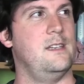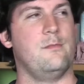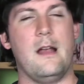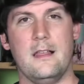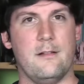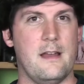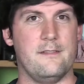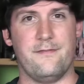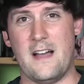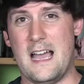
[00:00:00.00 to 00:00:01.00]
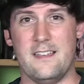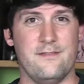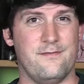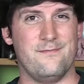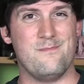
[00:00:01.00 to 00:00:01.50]
Probably around
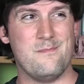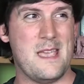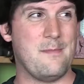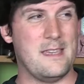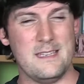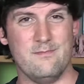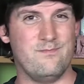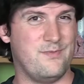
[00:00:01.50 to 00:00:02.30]
5, maybe